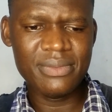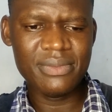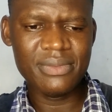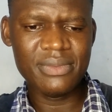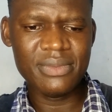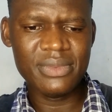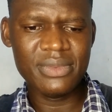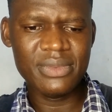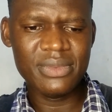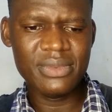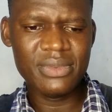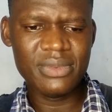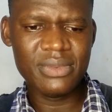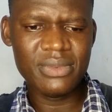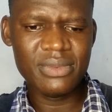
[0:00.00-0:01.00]

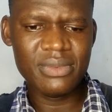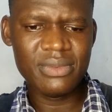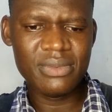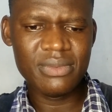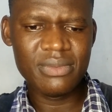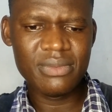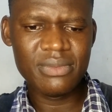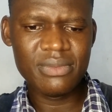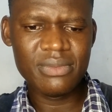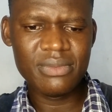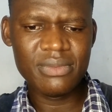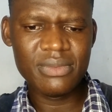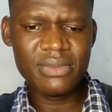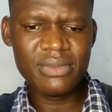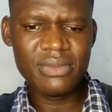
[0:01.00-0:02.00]

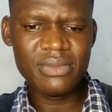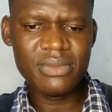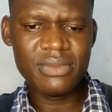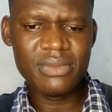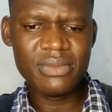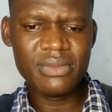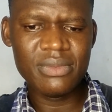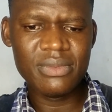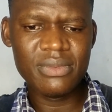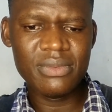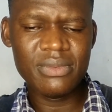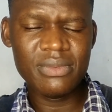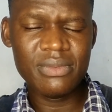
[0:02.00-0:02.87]
(silence)